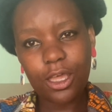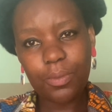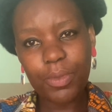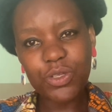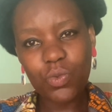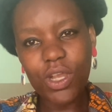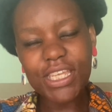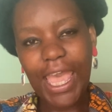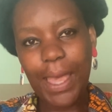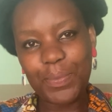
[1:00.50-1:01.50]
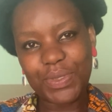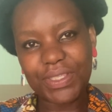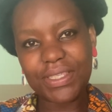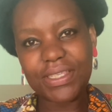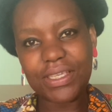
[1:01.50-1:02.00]
But what
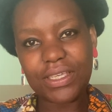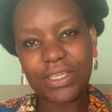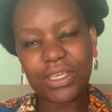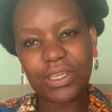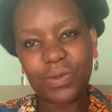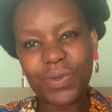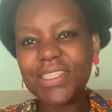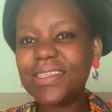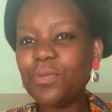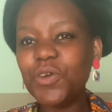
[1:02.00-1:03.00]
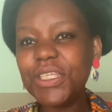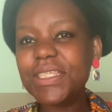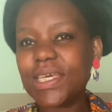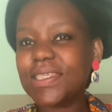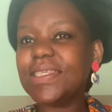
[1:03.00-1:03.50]
happens when someone
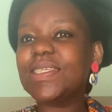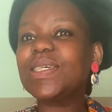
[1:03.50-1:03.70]
doesn't